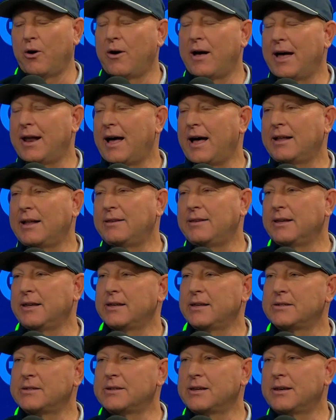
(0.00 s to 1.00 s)
had
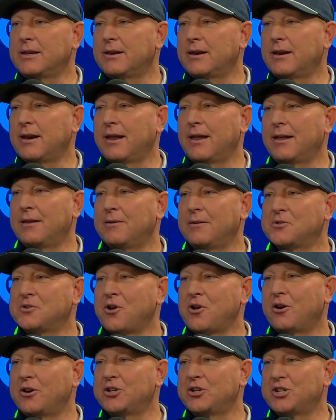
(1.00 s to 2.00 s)
ideas and
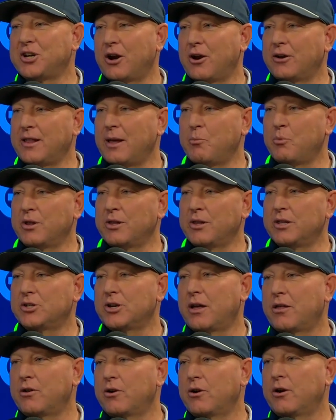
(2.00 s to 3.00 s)
started sharing them with each
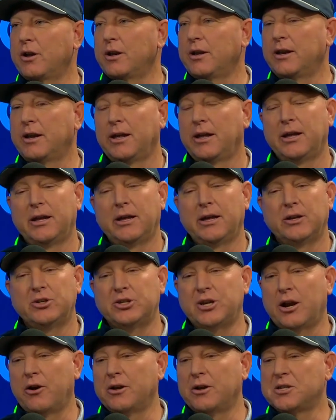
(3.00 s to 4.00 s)
other, and
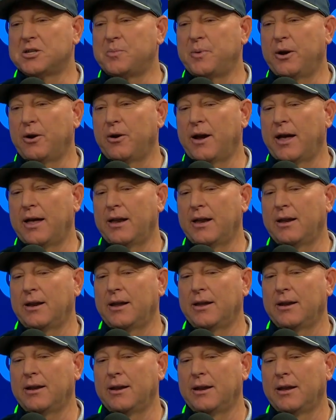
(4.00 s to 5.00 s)
Jarrett spearheaded
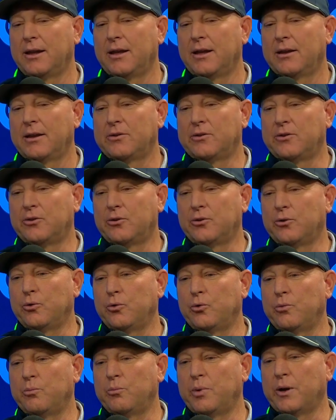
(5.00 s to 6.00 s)
it
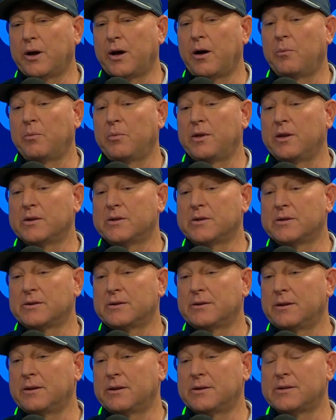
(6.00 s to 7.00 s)
to become this
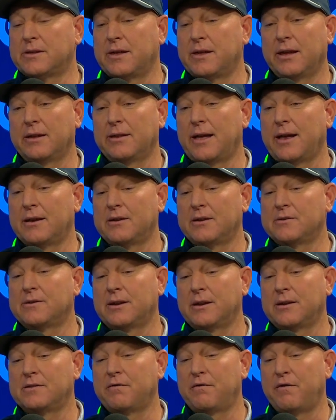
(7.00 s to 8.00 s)
thing that
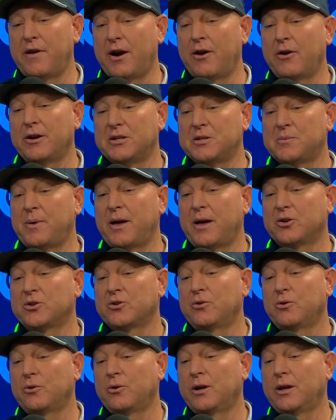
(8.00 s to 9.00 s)
is very
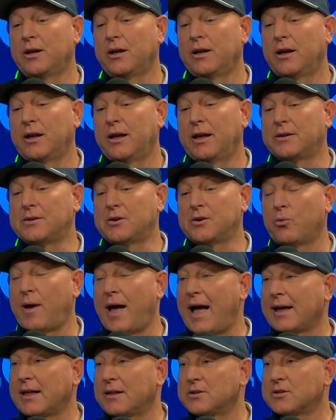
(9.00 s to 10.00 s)
special. It's a
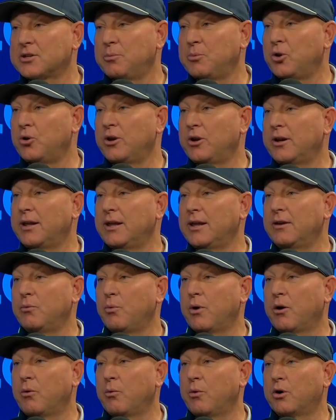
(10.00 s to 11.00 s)
rackets community
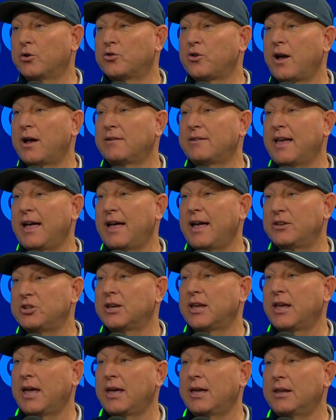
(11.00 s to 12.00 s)
where we're trying to
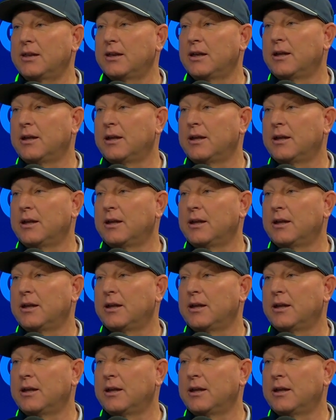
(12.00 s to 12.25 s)
educate